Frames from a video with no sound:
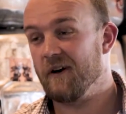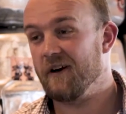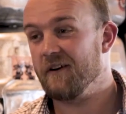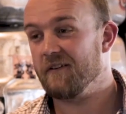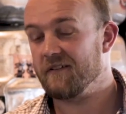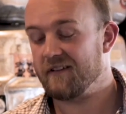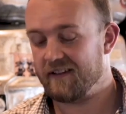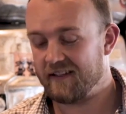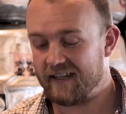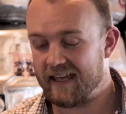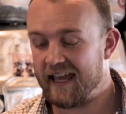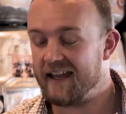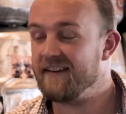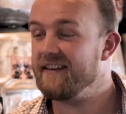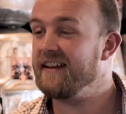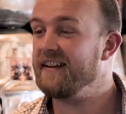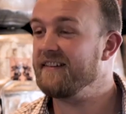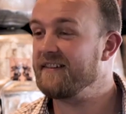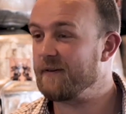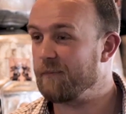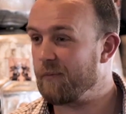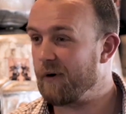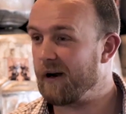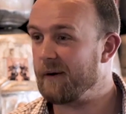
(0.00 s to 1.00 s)
Well, Ken
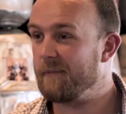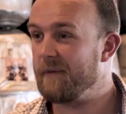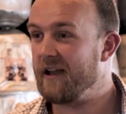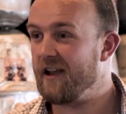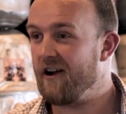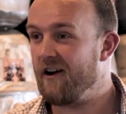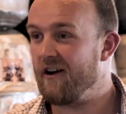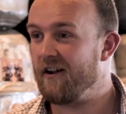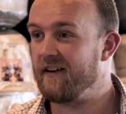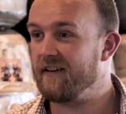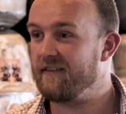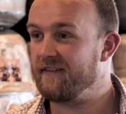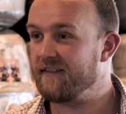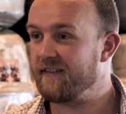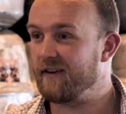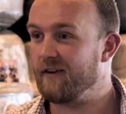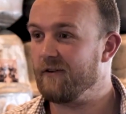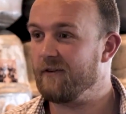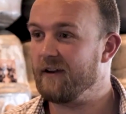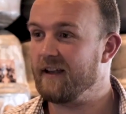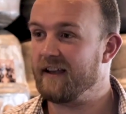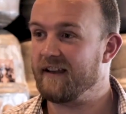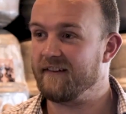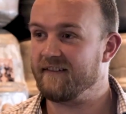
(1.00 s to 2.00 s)
needs to bring me on
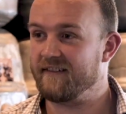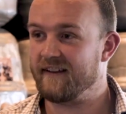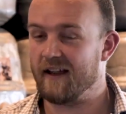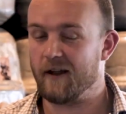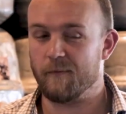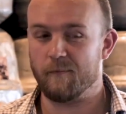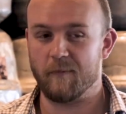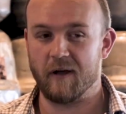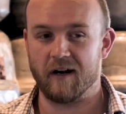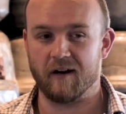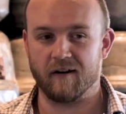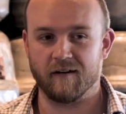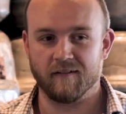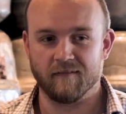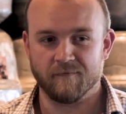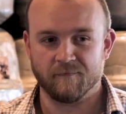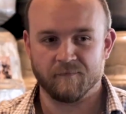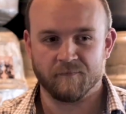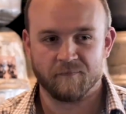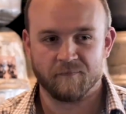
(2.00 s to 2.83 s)
so he can sound better.